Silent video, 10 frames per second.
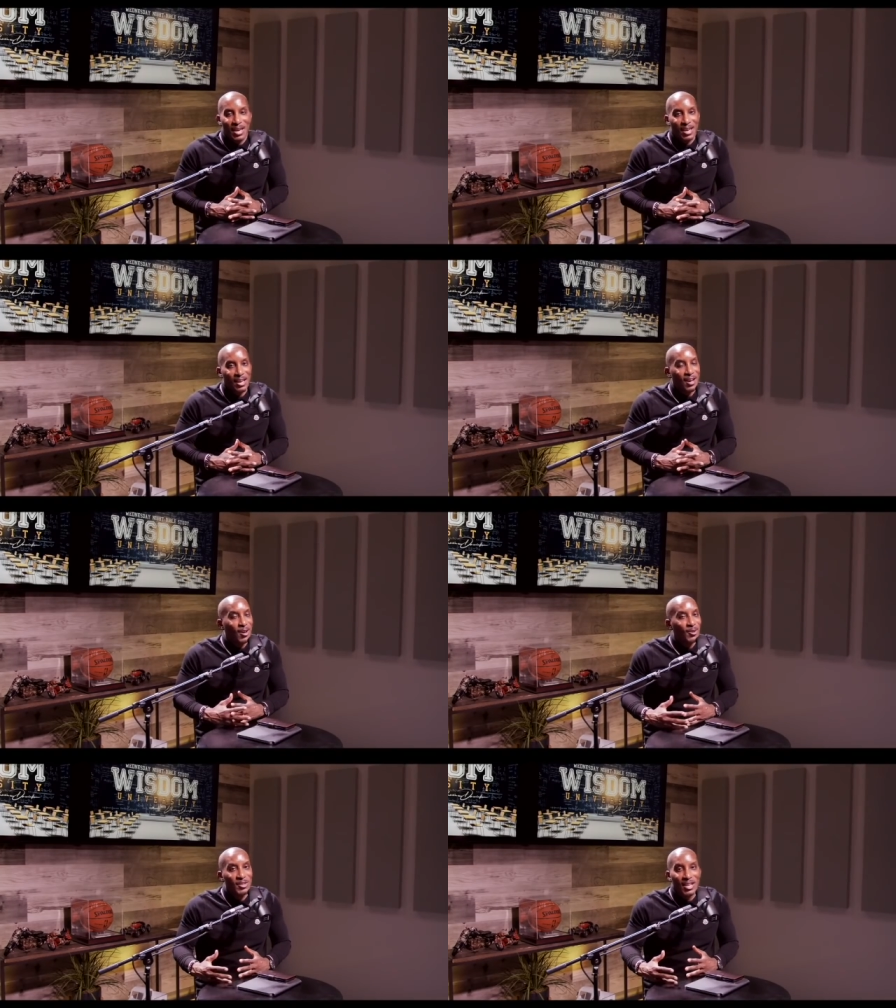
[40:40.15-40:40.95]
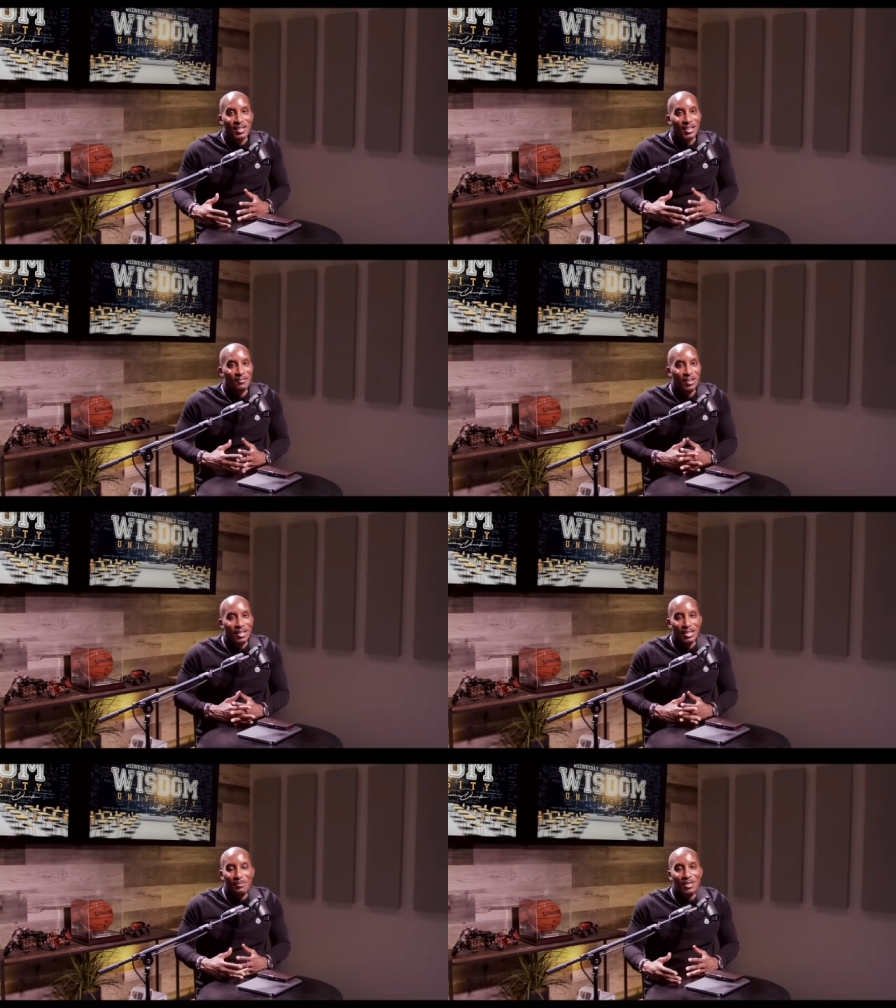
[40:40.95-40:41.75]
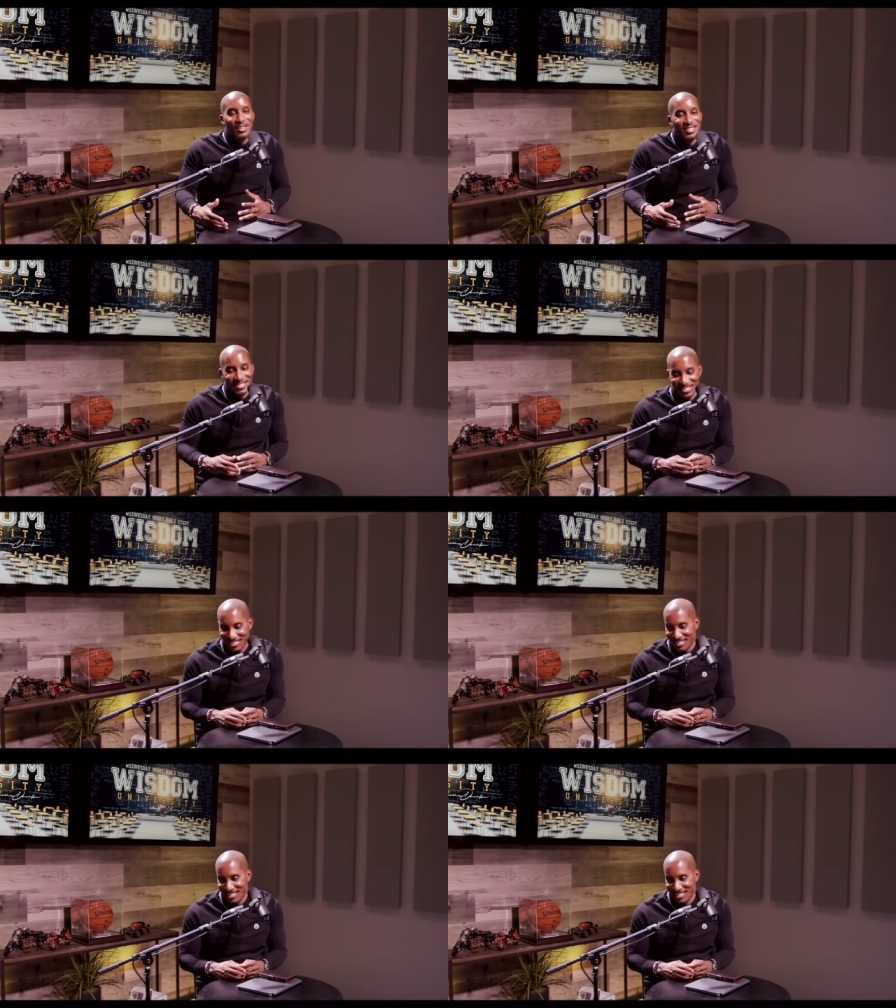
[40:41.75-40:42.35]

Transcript: man. A whole nother level. Let me get.